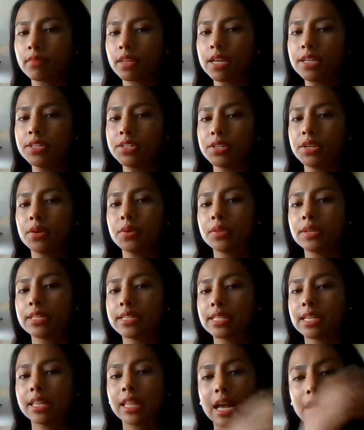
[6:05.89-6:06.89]
And so
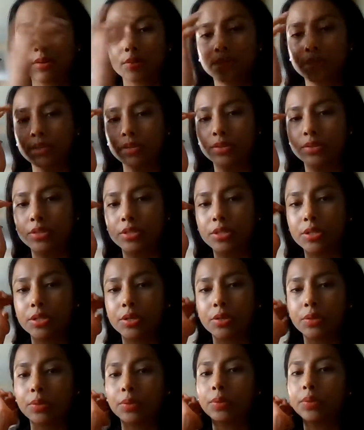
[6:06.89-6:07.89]
this allows you
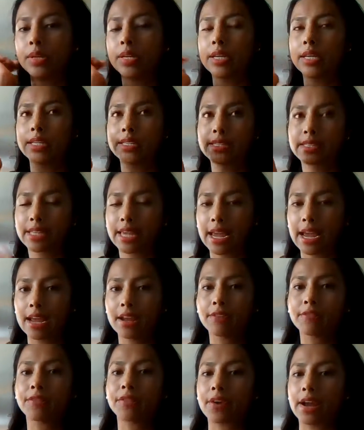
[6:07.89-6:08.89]
to
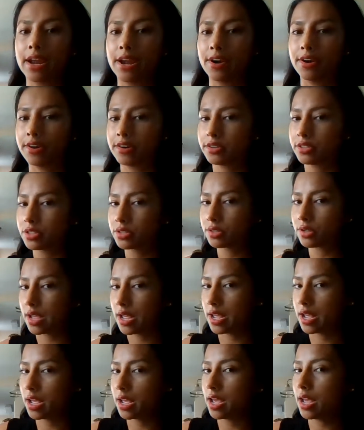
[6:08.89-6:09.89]
scan for errors
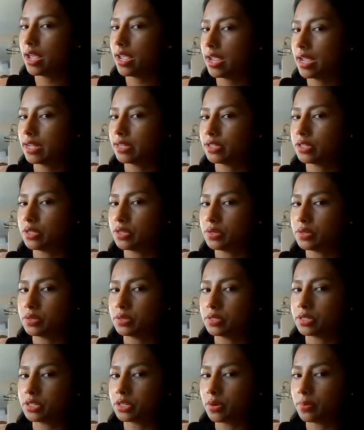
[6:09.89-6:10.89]
and to
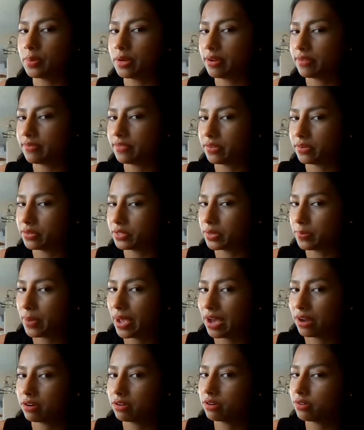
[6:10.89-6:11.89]
determine if there's a
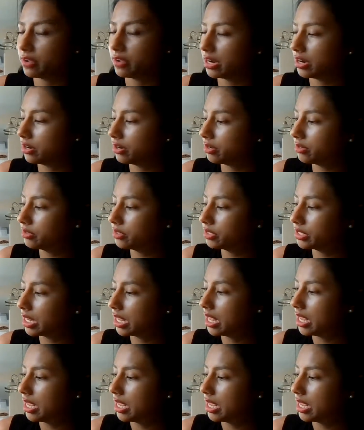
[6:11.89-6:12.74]
pattern of errors